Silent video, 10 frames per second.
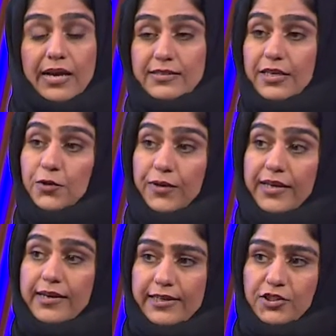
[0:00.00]
As a
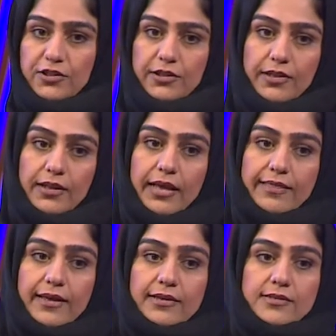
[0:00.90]
UAE national,
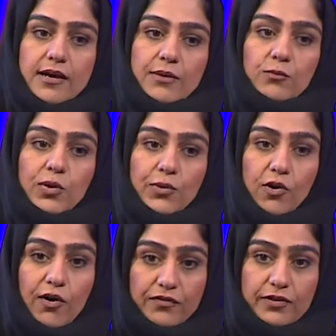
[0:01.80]
at that time, we
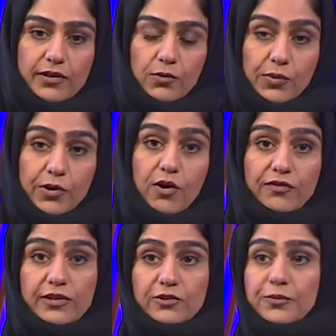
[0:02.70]
were
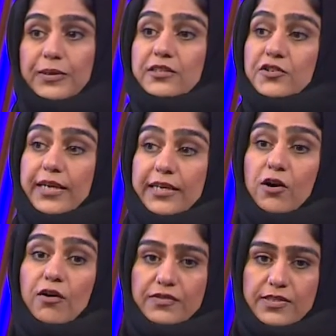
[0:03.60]
offered to be
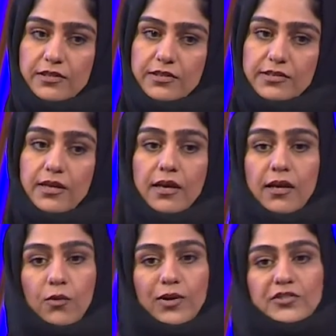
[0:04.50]
trainee officers.
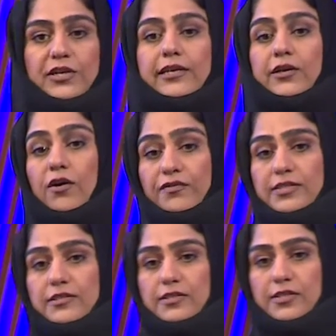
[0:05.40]
What trainee
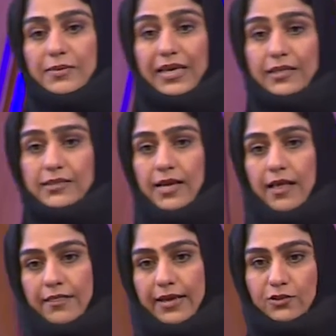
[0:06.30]
officers mean?
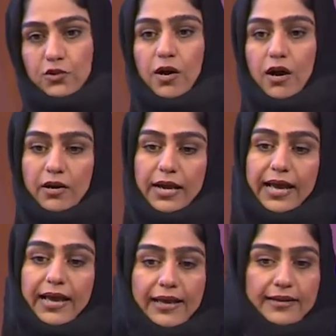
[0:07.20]
That you are